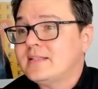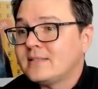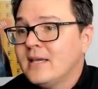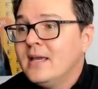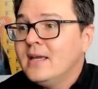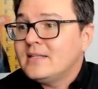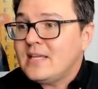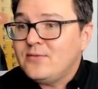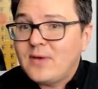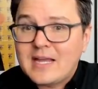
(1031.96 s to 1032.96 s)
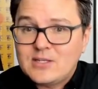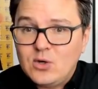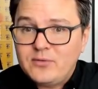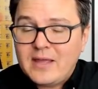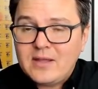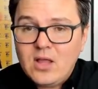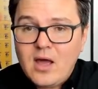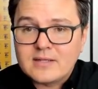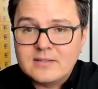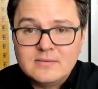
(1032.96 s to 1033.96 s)
this. DeFi, total value
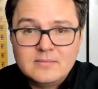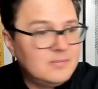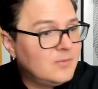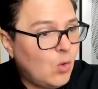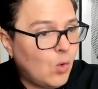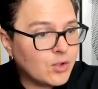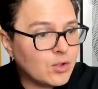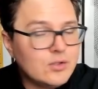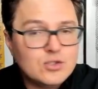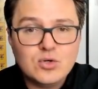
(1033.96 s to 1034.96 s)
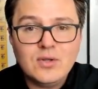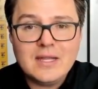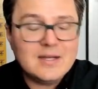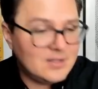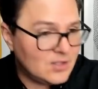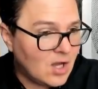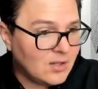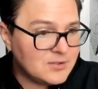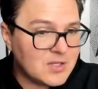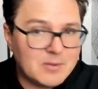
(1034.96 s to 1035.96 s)
locked. $250 billion
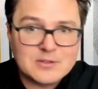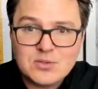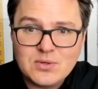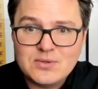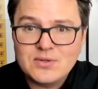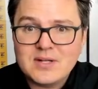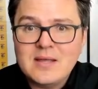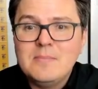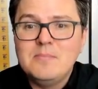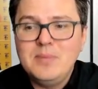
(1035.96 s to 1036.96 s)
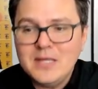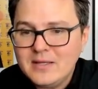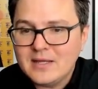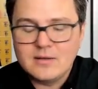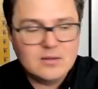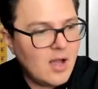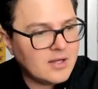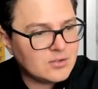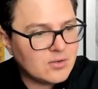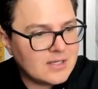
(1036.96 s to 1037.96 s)
almost, $230 billion
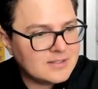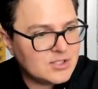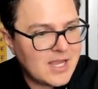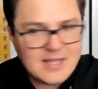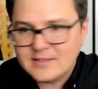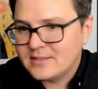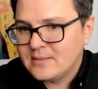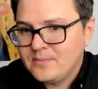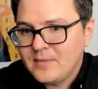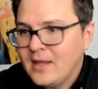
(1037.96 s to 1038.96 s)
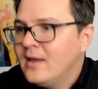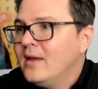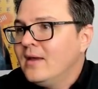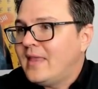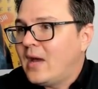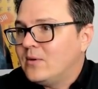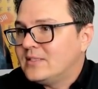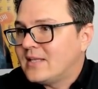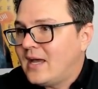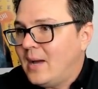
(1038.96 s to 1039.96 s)
locked across the chains. And that
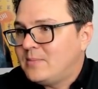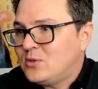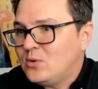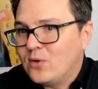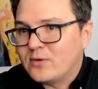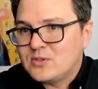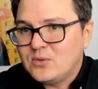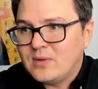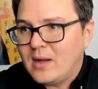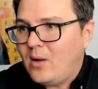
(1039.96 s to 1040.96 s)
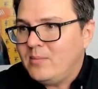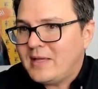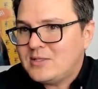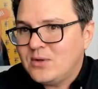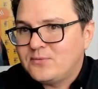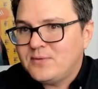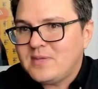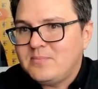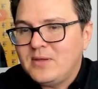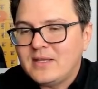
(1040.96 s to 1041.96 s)
was up to over
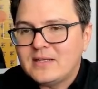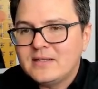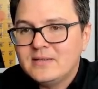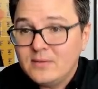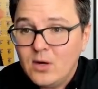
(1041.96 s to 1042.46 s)
$250 billion